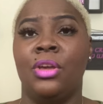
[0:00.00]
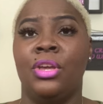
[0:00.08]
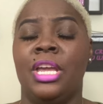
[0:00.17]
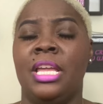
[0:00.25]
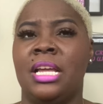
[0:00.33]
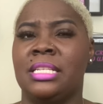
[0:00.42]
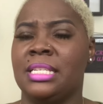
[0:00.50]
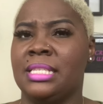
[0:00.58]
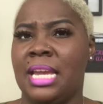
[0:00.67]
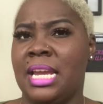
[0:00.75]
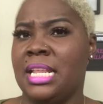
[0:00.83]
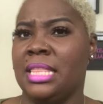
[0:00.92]
He doesn't
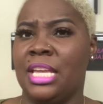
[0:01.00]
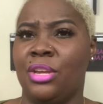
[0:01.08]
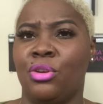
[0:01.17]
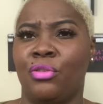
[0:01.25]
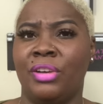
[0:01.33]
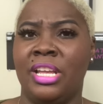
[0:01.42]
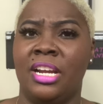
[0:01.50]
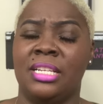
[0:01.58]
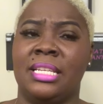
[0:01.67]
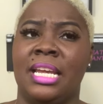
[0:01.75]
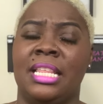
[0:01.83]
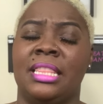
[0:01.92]
say anything. You don't really hear her
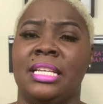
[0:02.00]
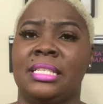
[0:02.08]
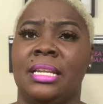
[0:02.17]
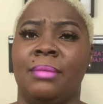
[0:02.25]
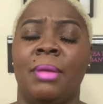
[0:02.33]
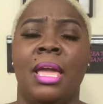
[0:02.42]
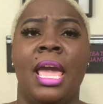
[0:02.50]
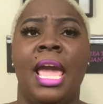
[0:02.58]
say anything to them.